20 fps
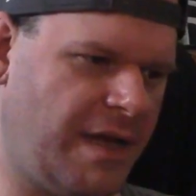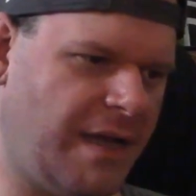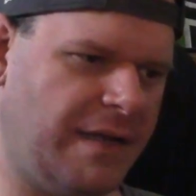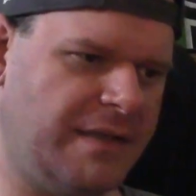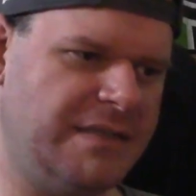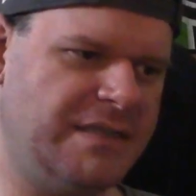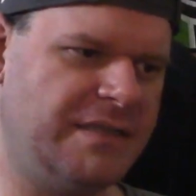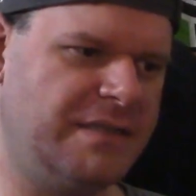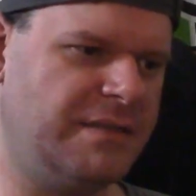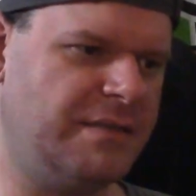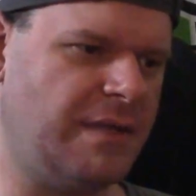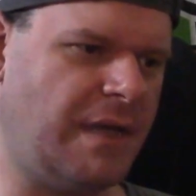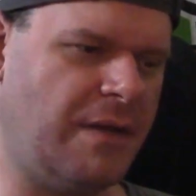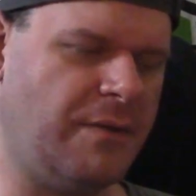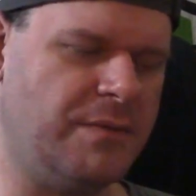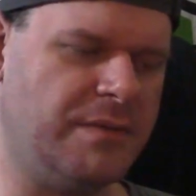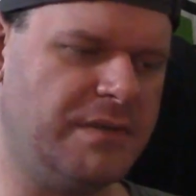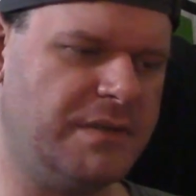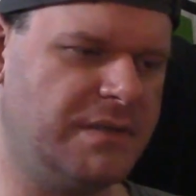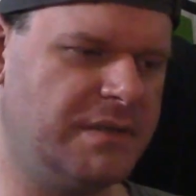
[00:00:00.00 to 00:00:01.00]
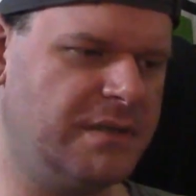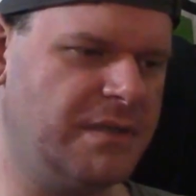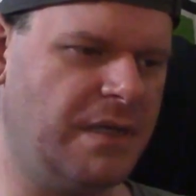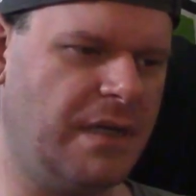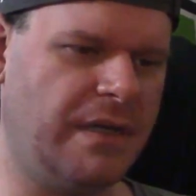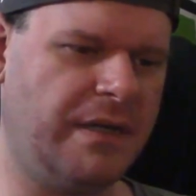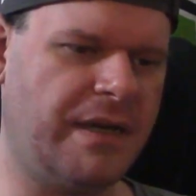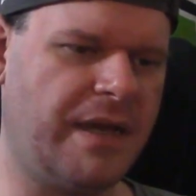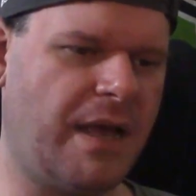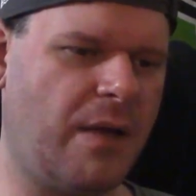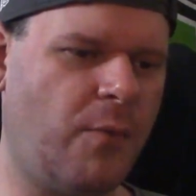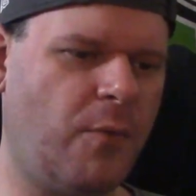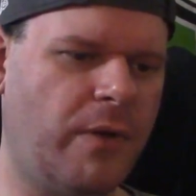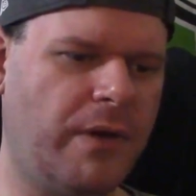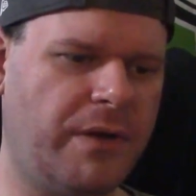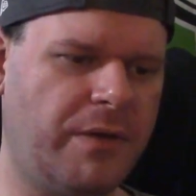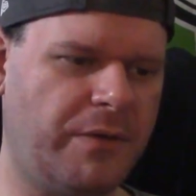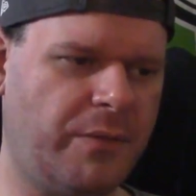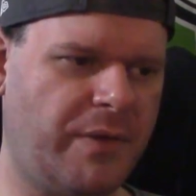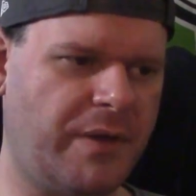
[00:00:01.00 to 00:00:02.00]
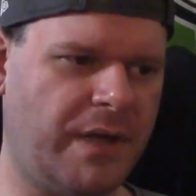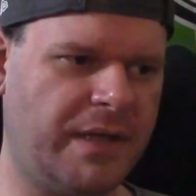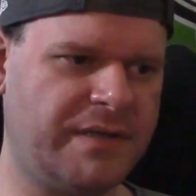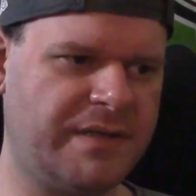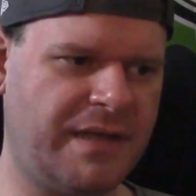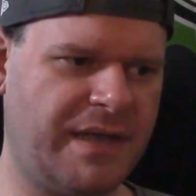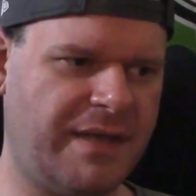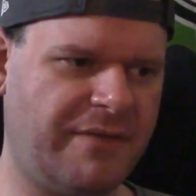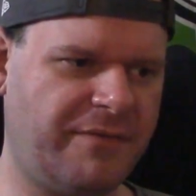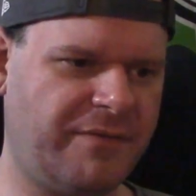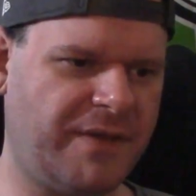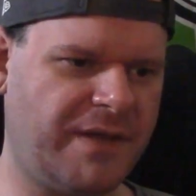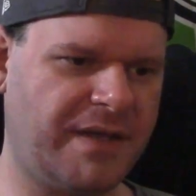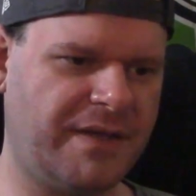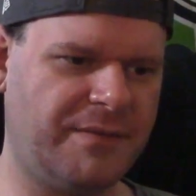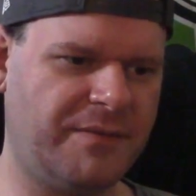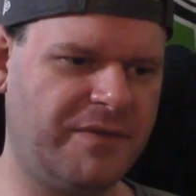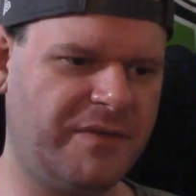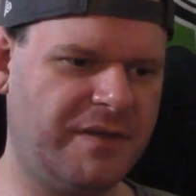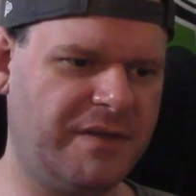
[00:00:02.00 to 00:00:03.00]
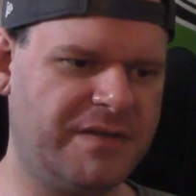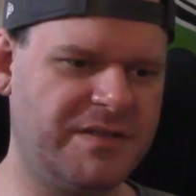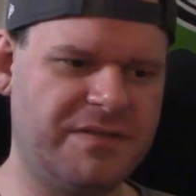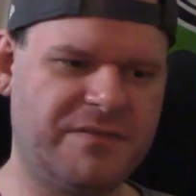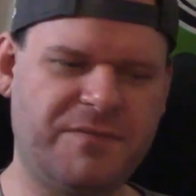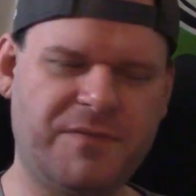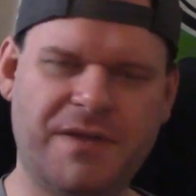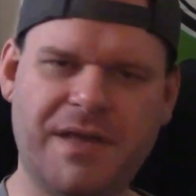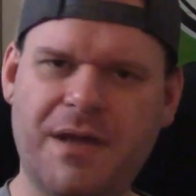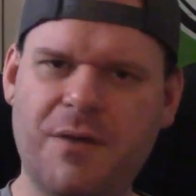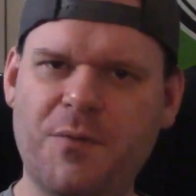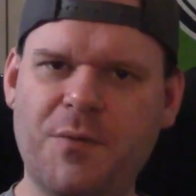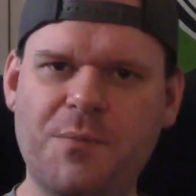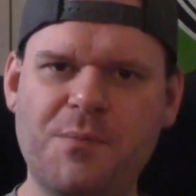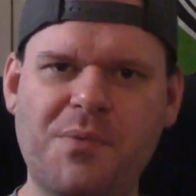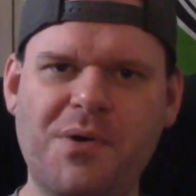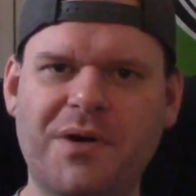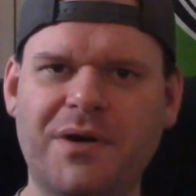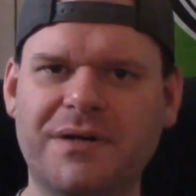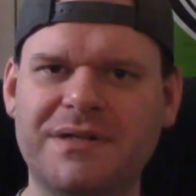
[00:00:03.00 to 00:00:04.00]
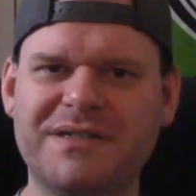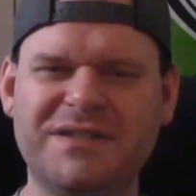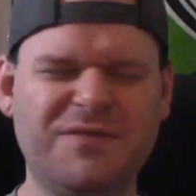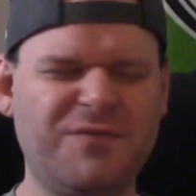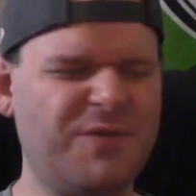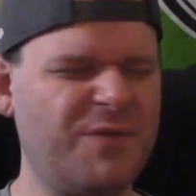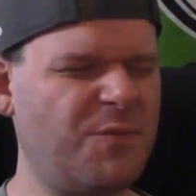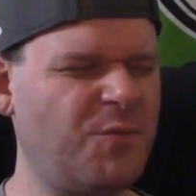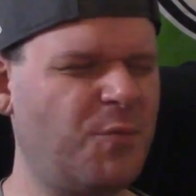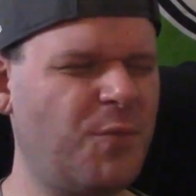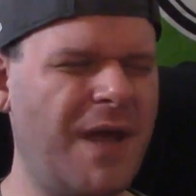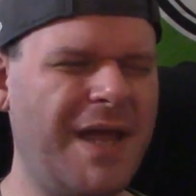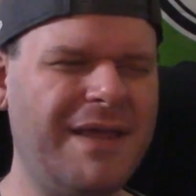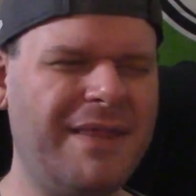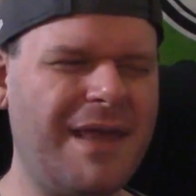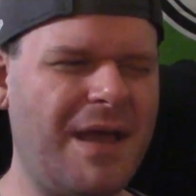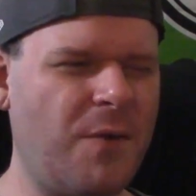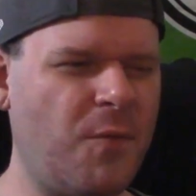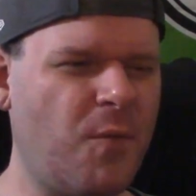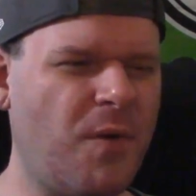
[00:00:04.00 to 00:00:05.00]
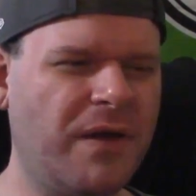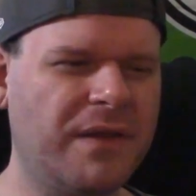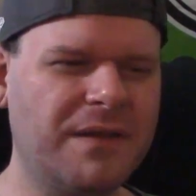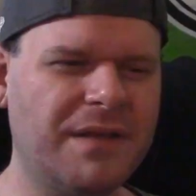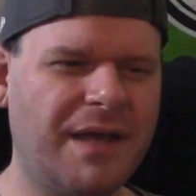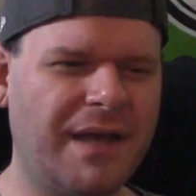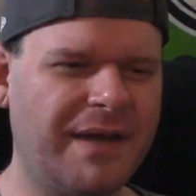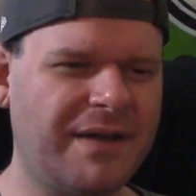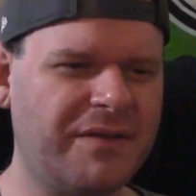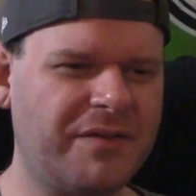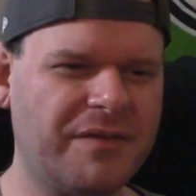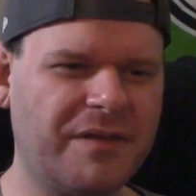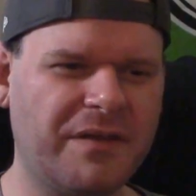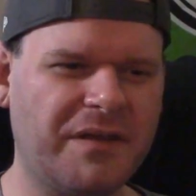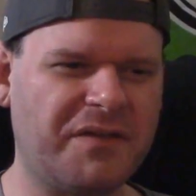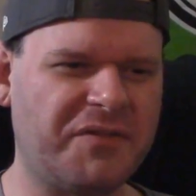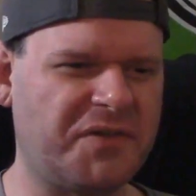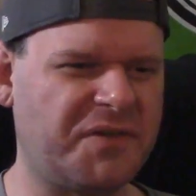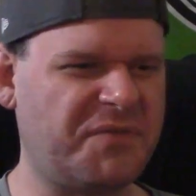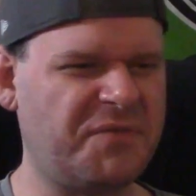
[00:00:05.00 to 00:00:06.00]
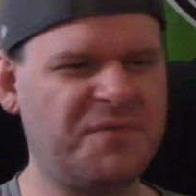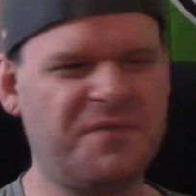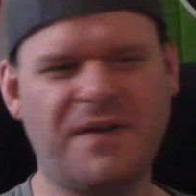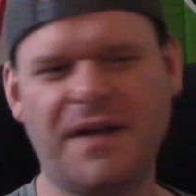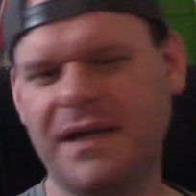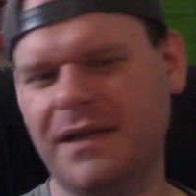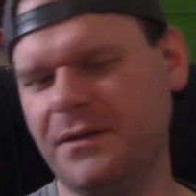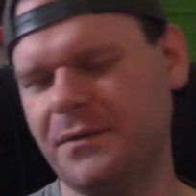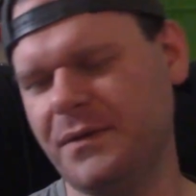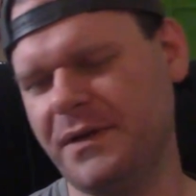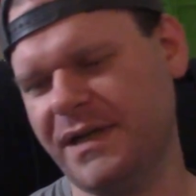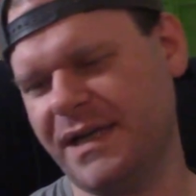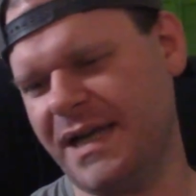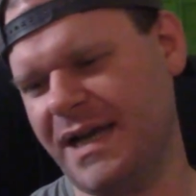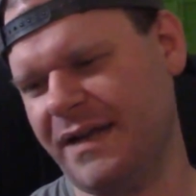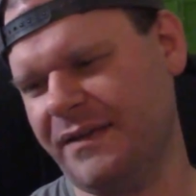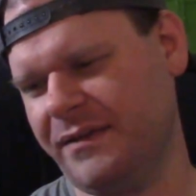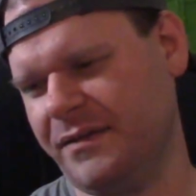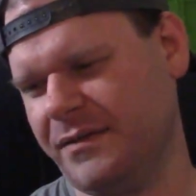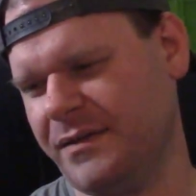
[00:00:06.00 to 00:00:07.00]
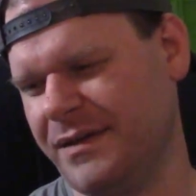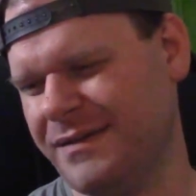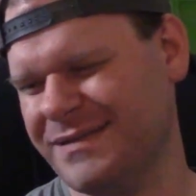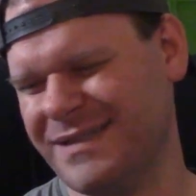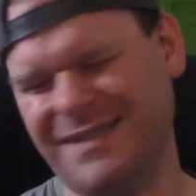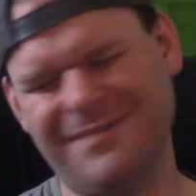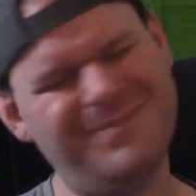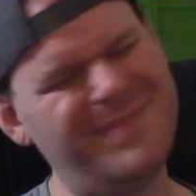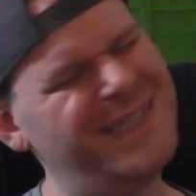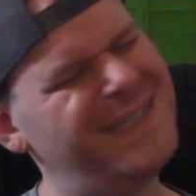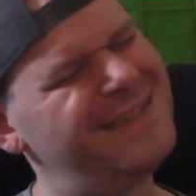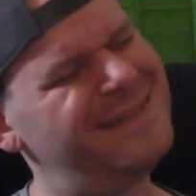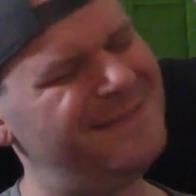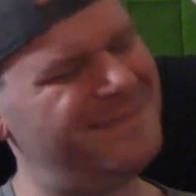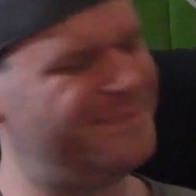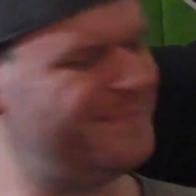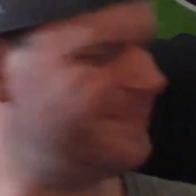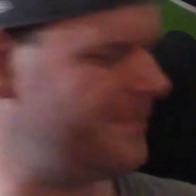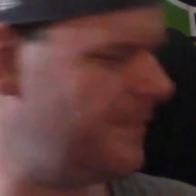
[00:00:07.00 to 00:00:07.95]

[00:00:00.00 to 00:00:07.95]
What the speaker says: I was not wanting to watch that fucking scene just for that one part, just for the way that one line is delivered. And finally, when it got to it, I was like, man,